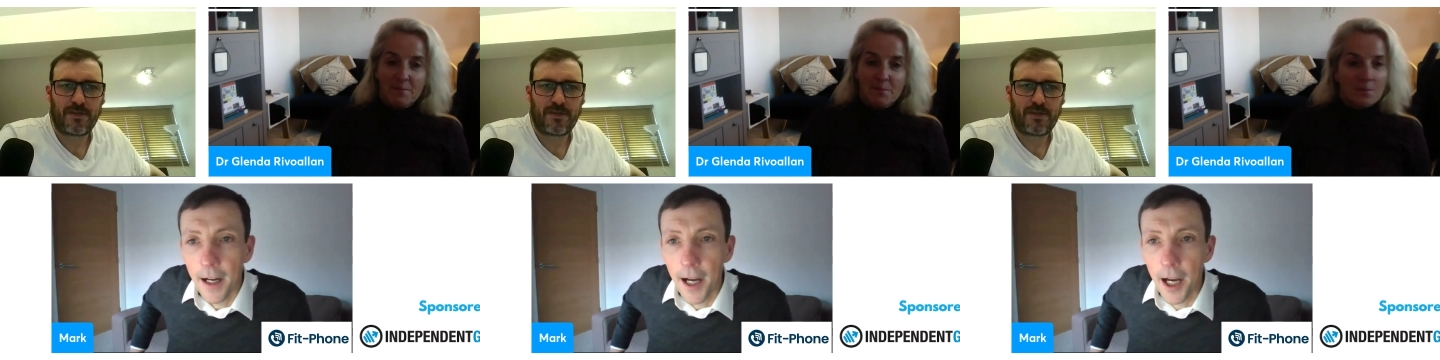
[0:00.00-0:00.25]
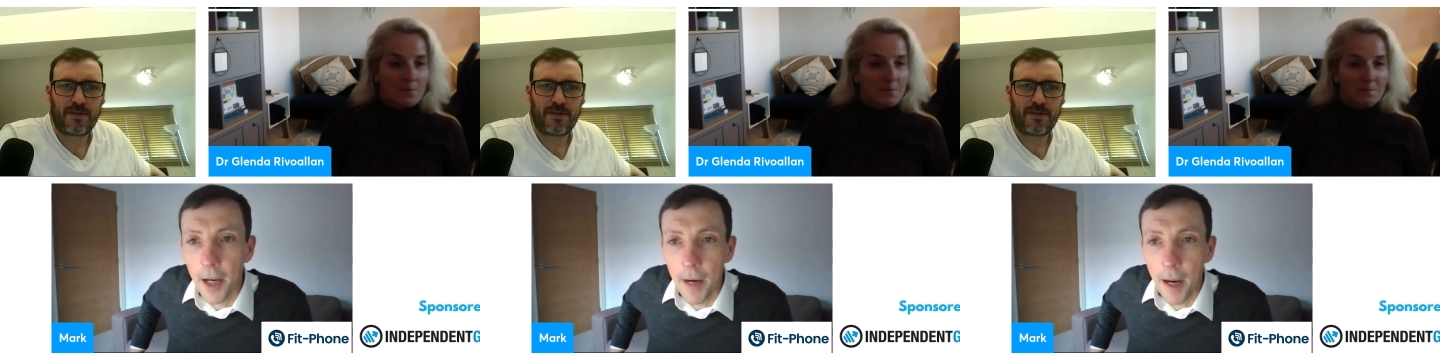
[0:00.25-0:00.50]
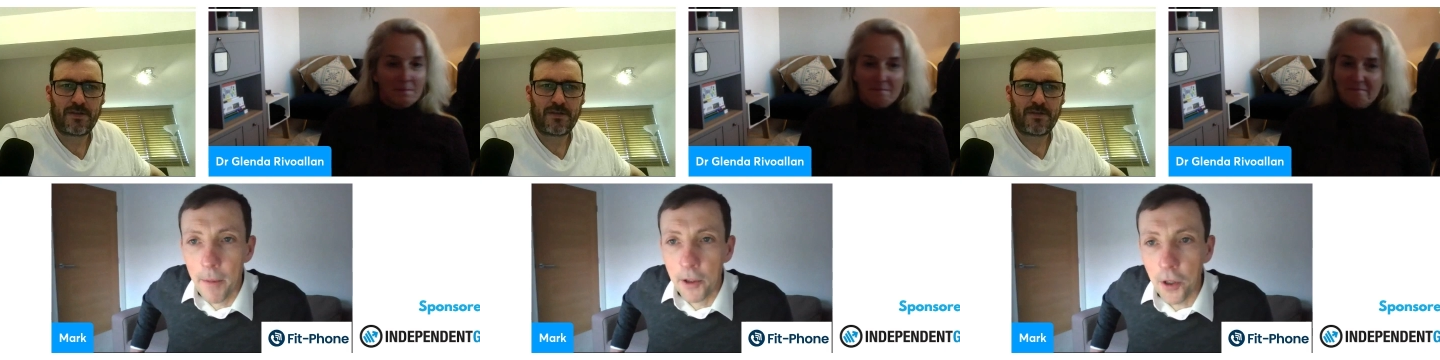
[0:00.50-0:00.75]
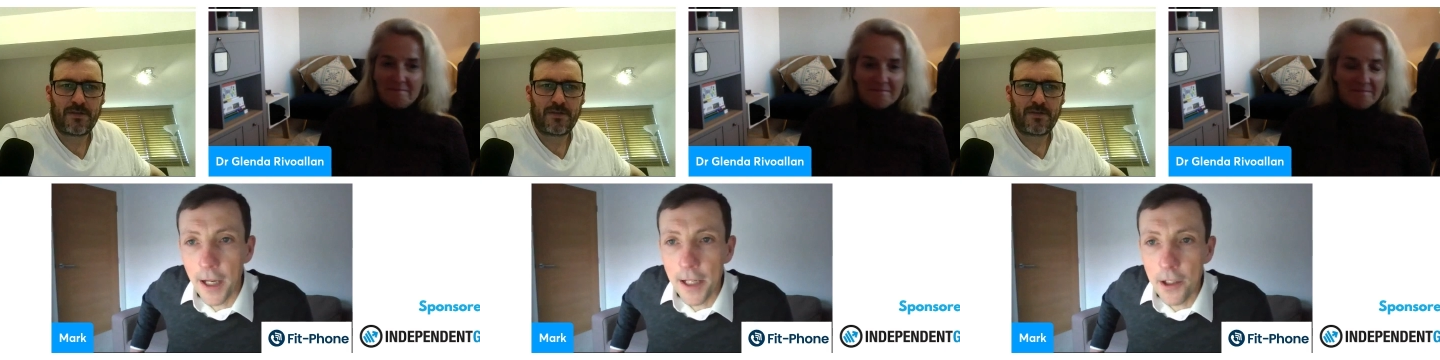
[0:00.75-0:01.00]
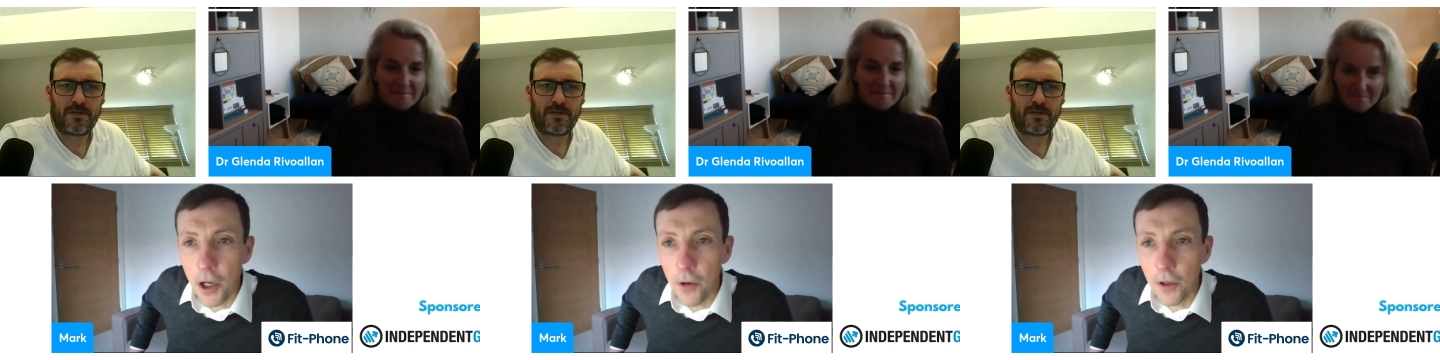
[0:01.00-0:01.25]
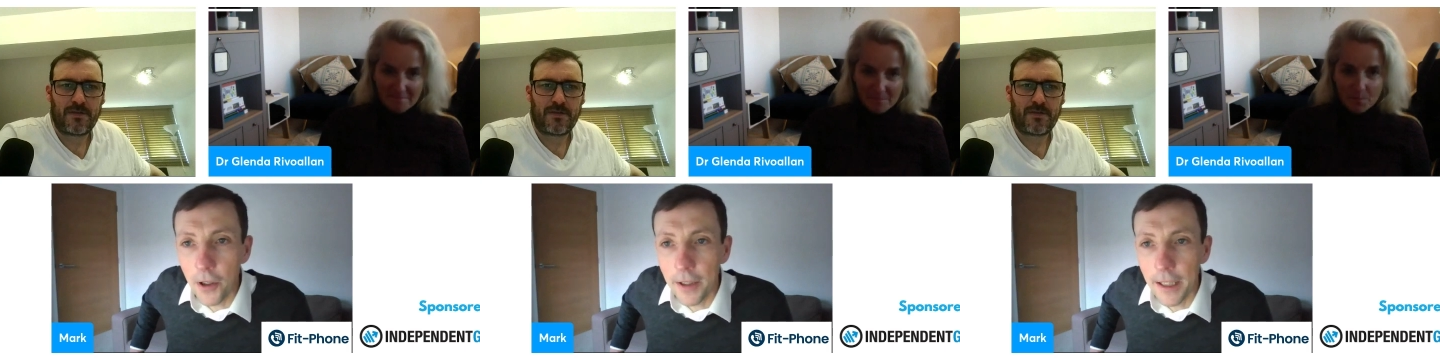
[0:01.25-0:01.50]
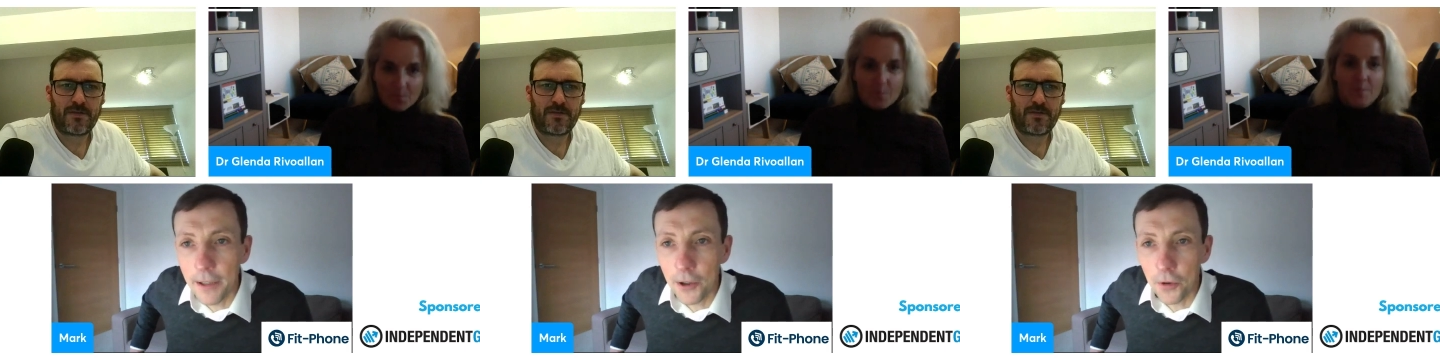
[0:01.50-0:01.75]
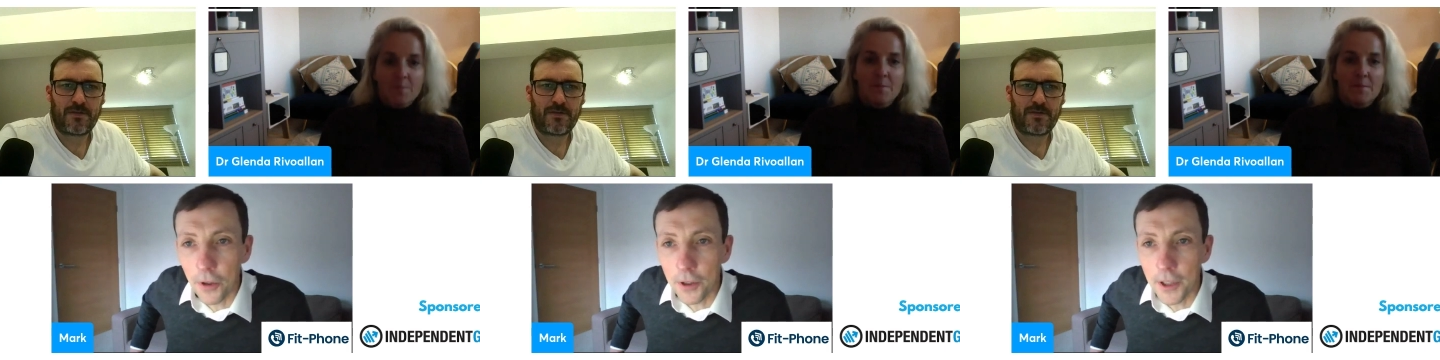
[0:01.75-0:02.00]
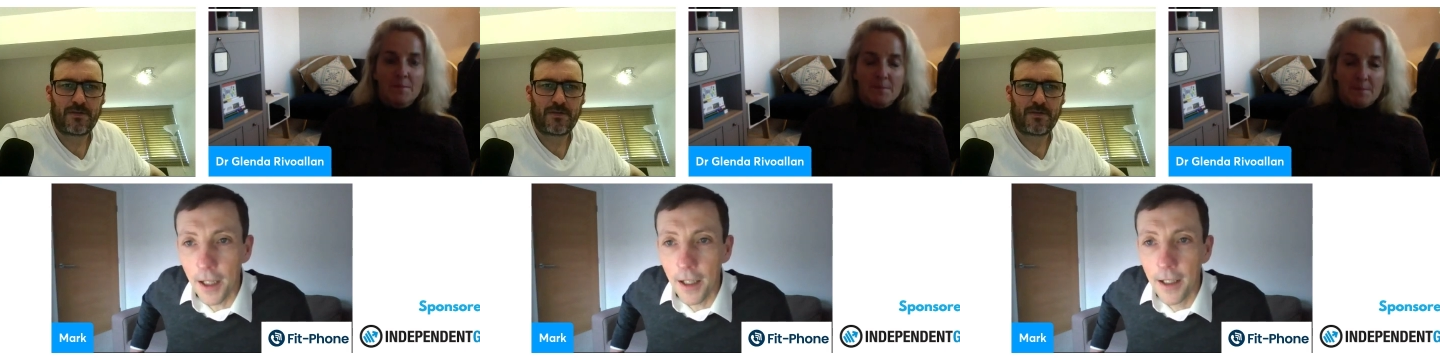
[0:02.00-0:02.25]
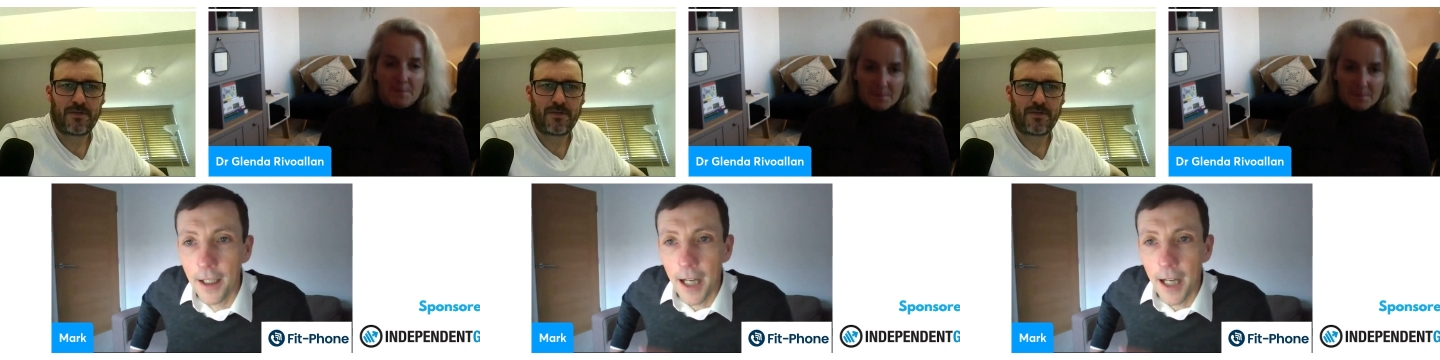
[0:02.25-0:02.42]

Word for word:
Speaker 1: Um, I'm a trained yoga instructor.